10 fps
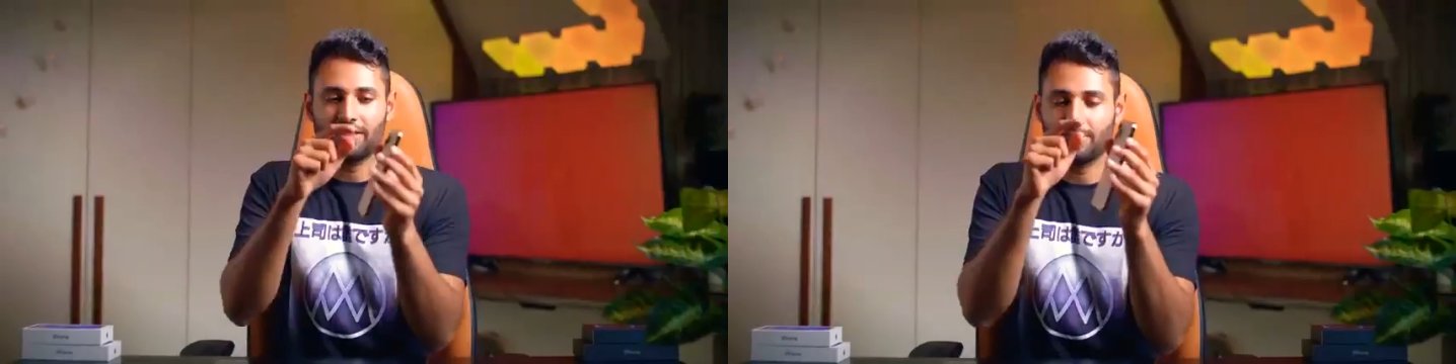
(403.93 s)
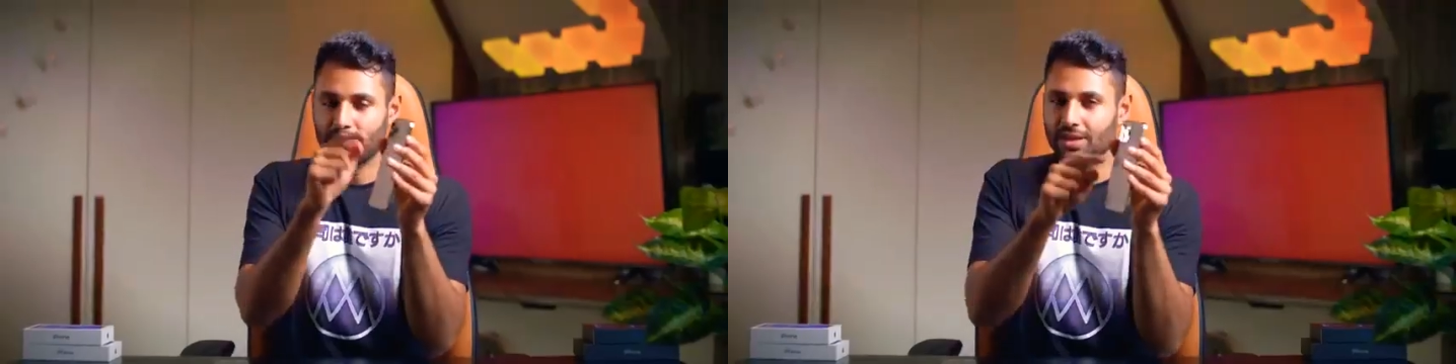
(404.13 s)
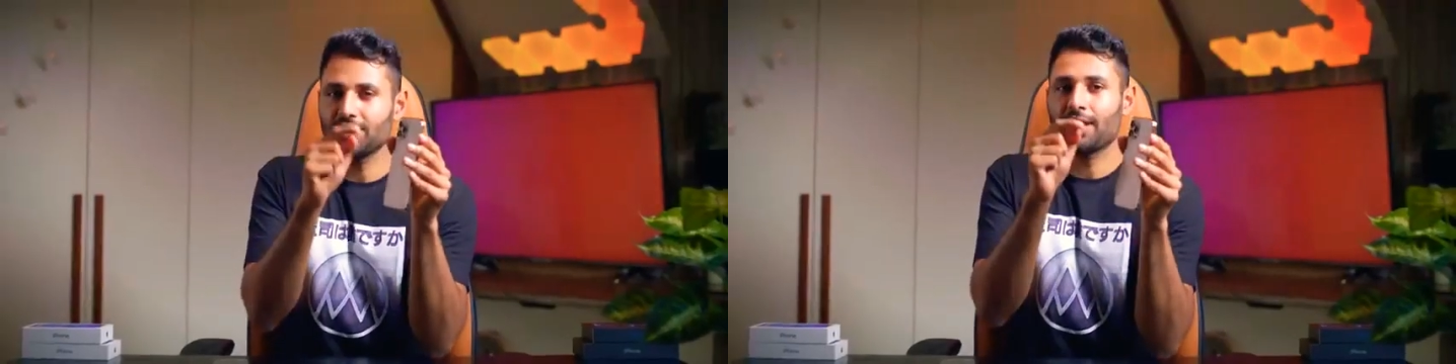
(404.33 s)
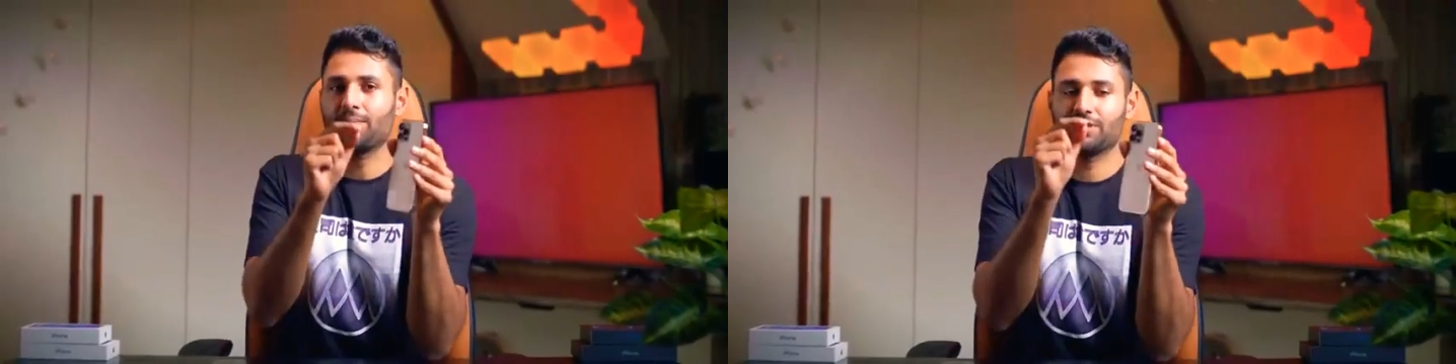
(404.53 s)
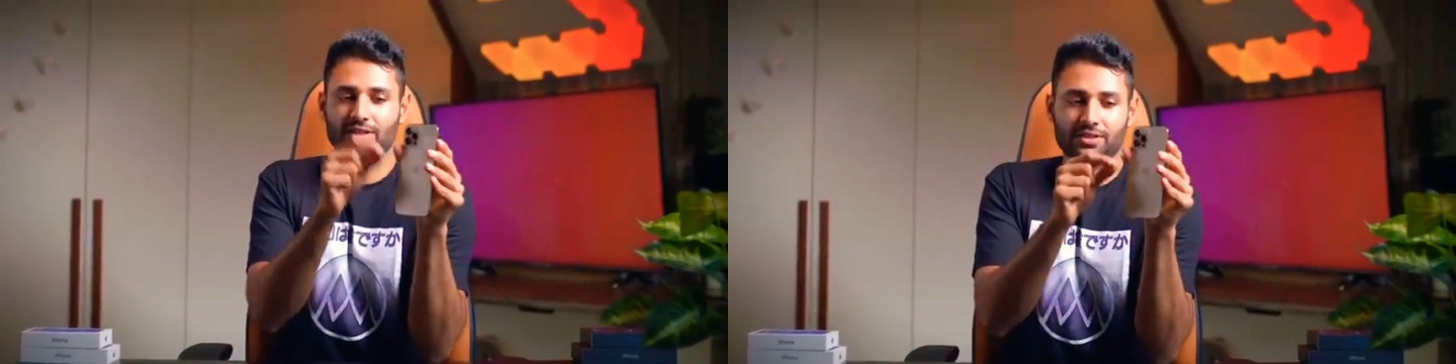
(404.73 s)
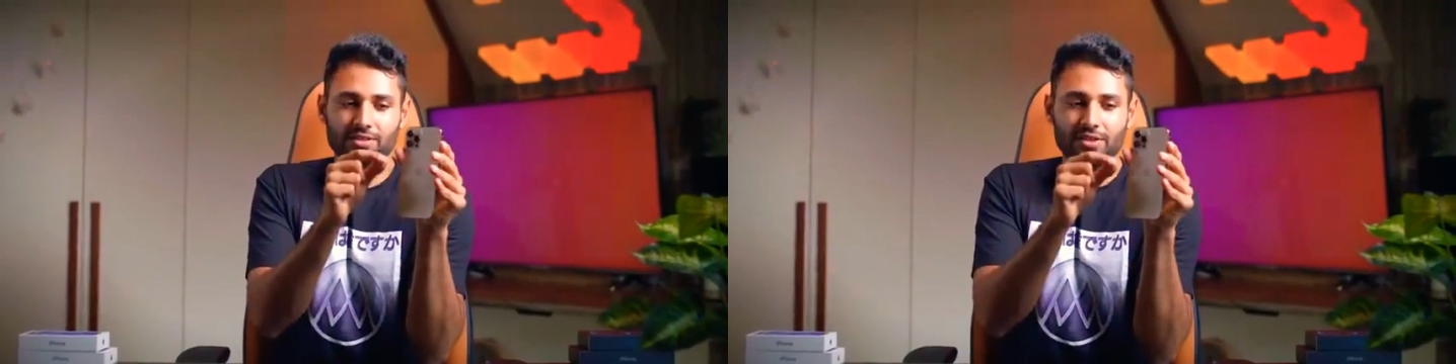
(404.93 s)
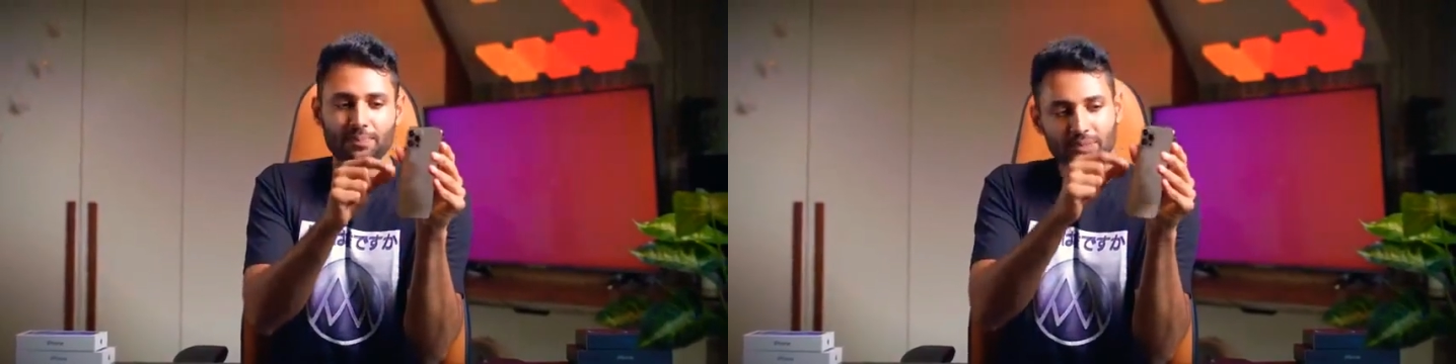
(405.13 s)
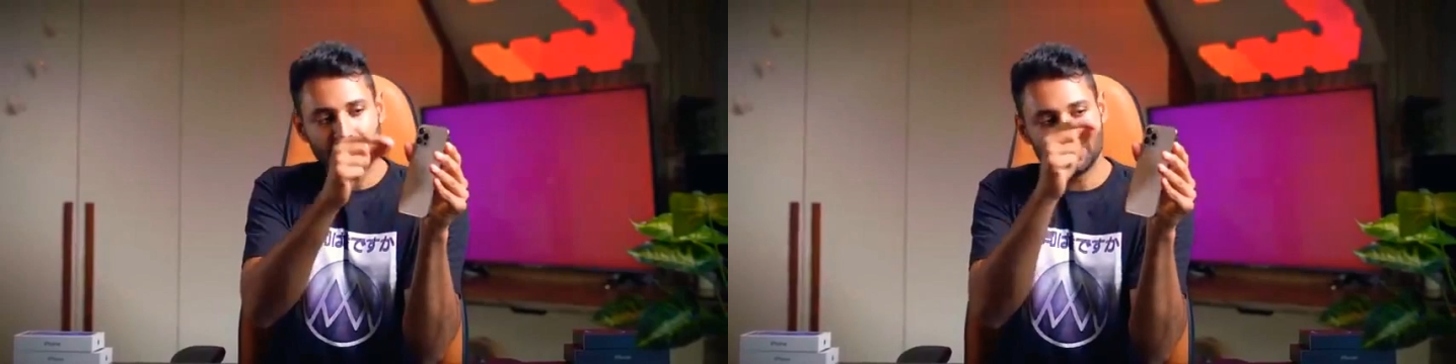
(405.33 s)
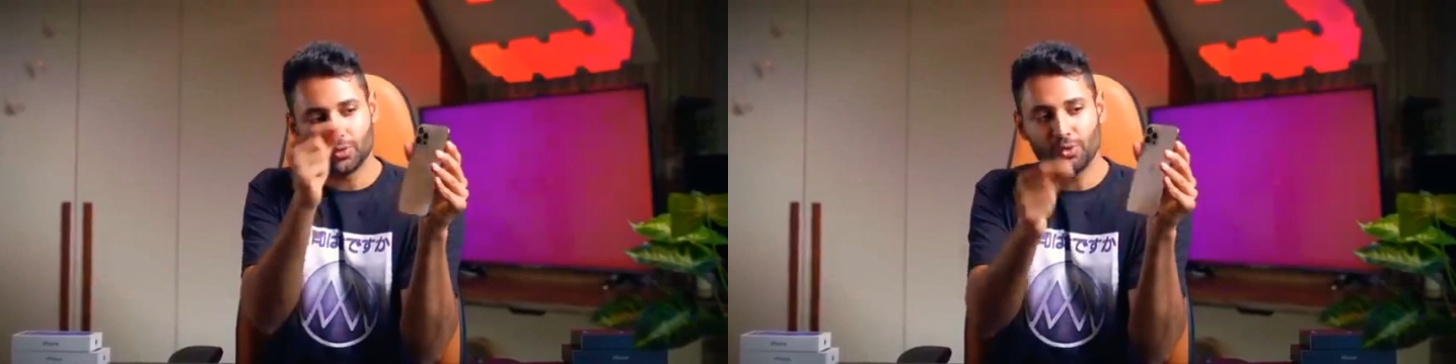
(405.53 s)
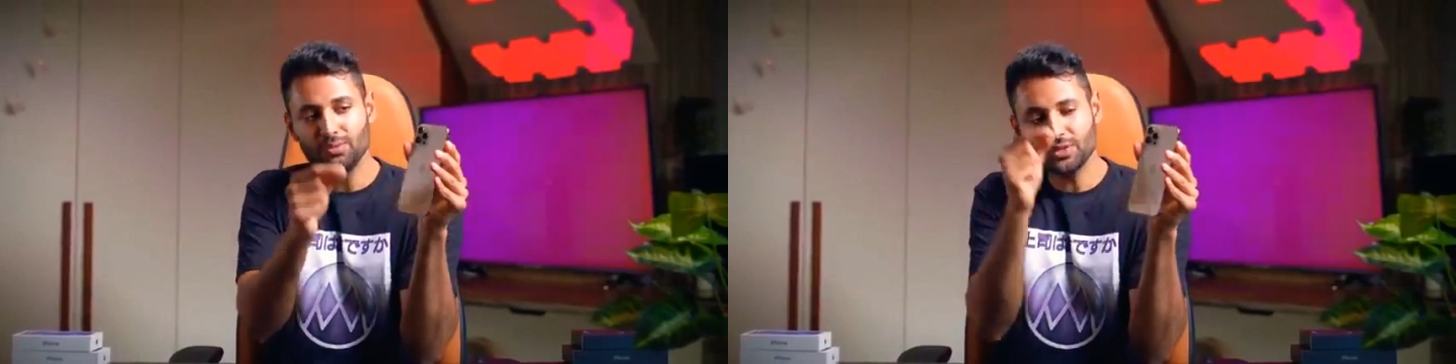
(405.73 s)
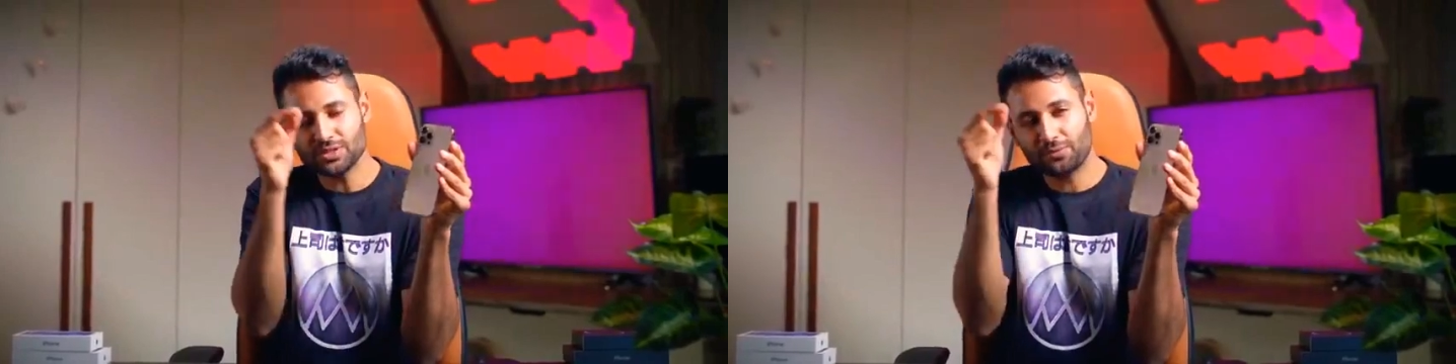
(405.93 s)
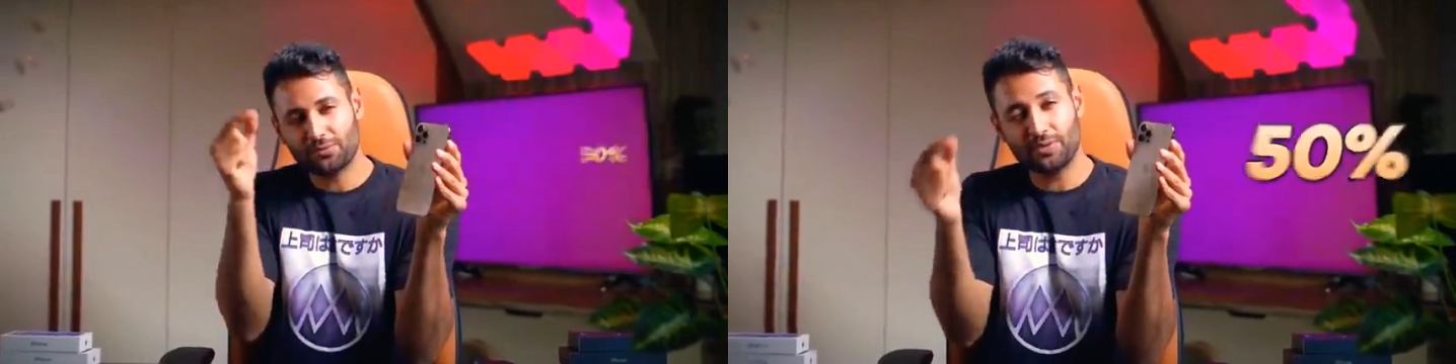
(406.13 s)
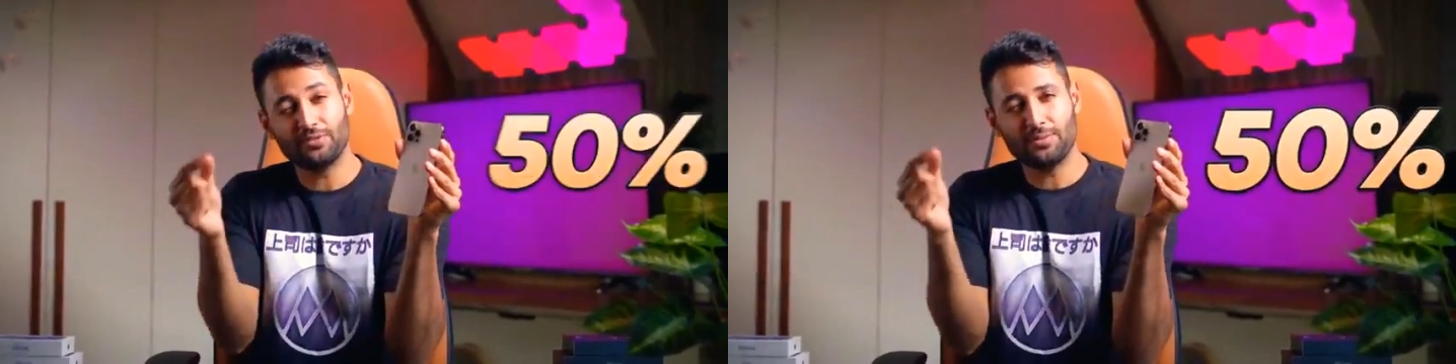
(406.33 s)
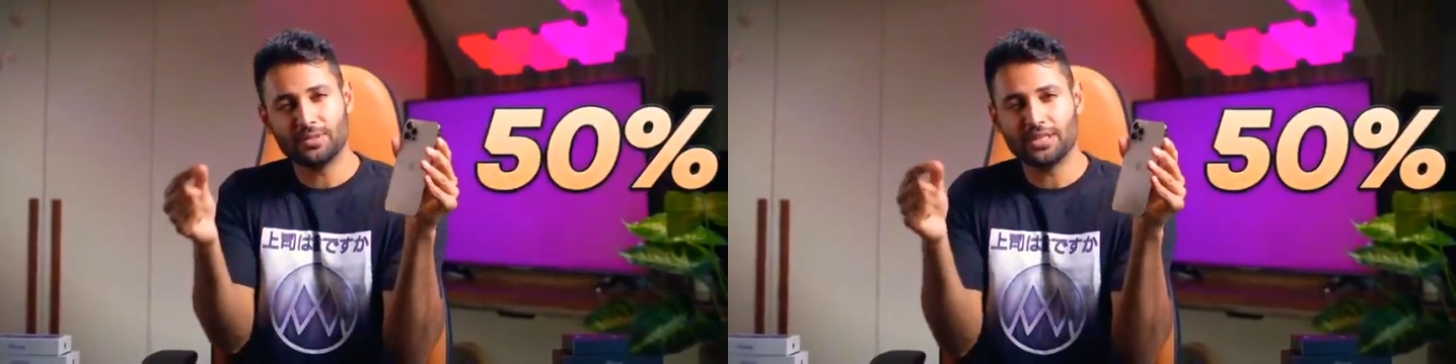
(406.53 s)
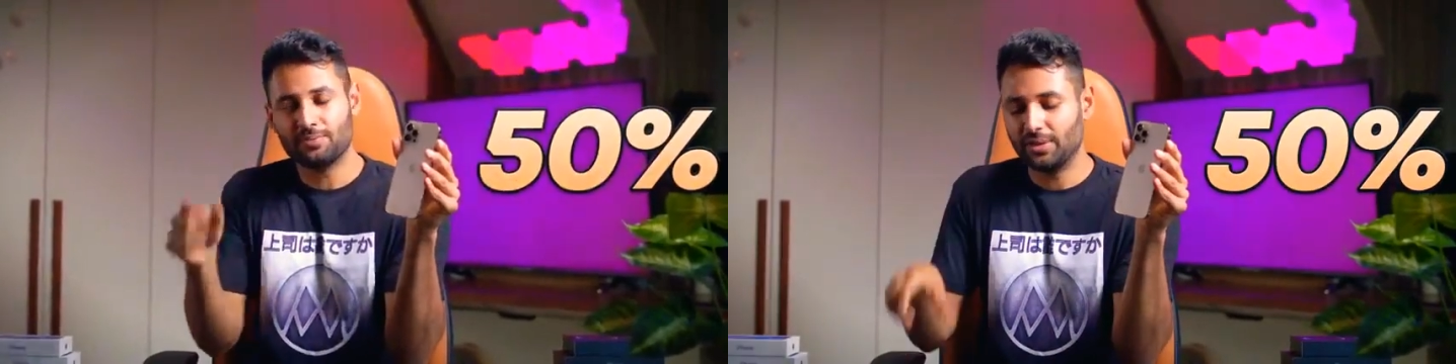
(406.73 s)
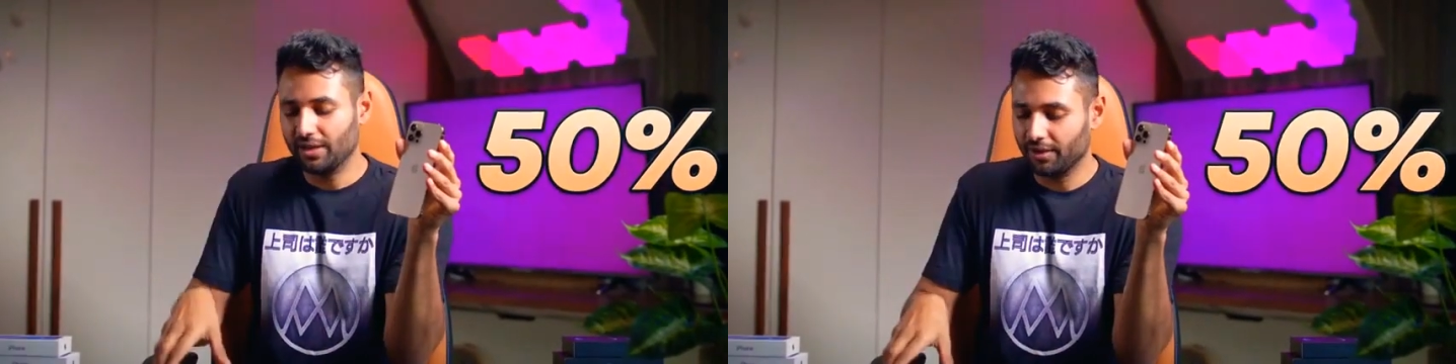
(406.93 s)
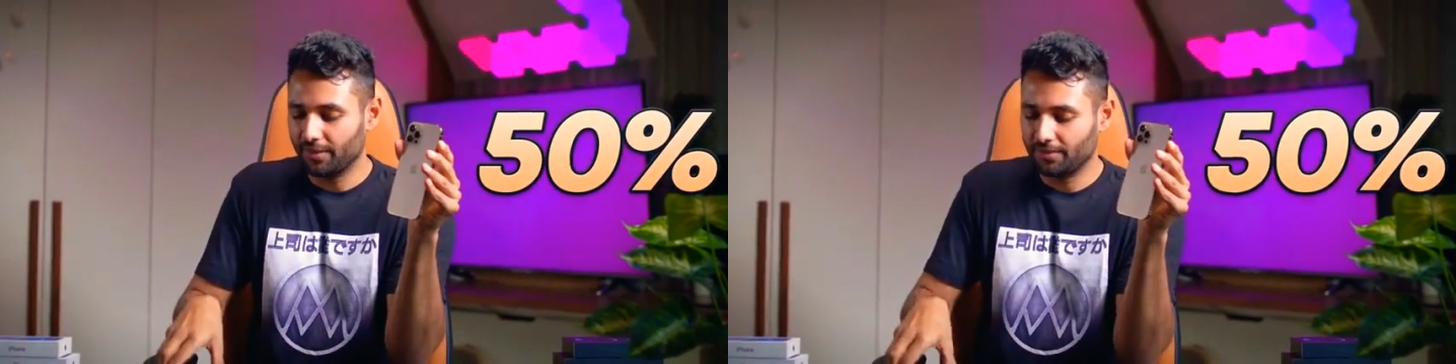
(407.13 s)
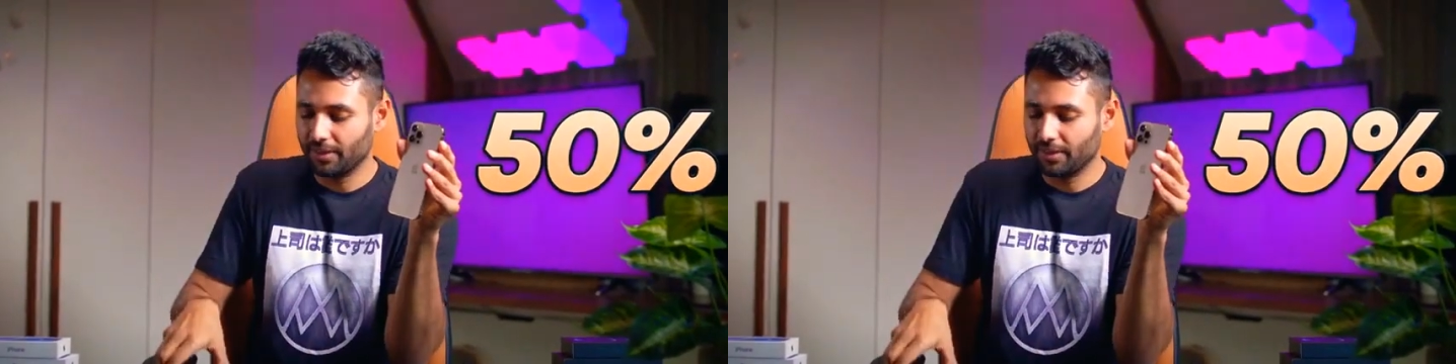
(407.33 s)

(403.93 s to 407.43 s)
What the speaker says: the main camera sensor is almost 50% bigger